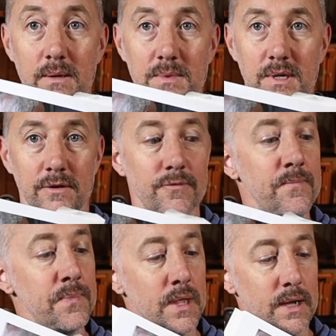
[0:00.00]
himself.
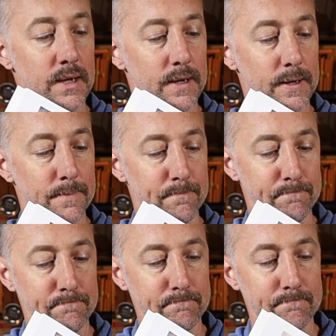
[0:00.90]

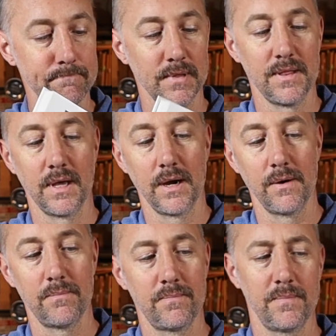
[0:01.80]

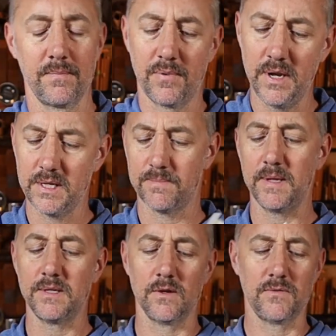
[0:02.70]
They're pretty
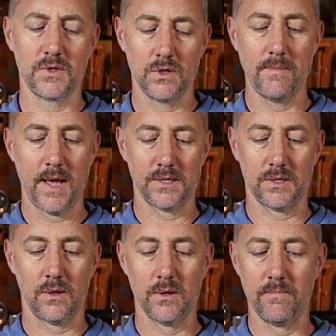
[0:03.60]
expensive. StewMax
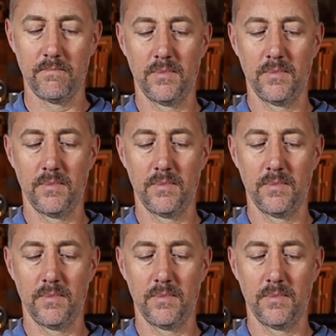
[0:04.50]
sell them,